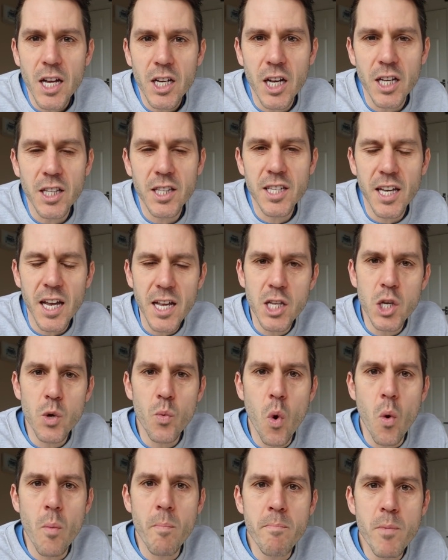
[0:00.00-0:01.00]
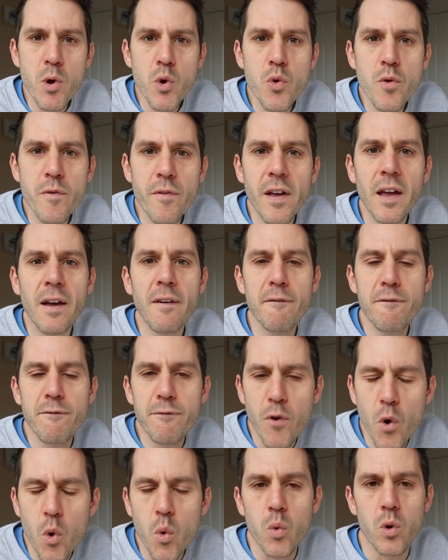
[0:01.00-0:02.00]
continual moving
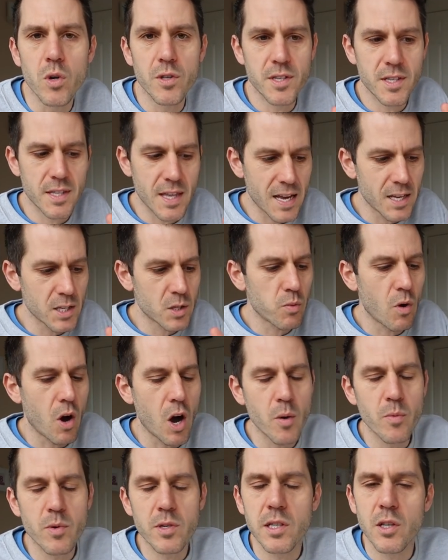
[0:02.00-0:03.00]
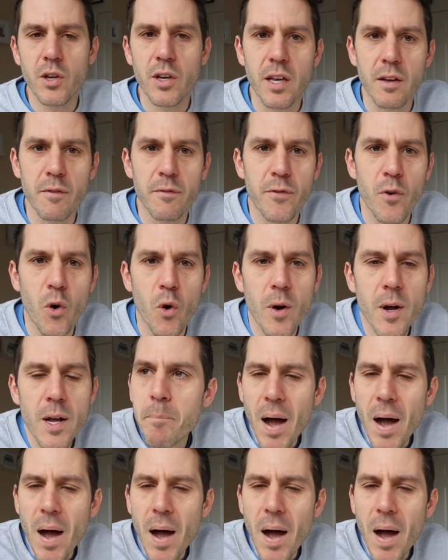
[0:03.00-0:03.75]
forwards. That's what I was looking for.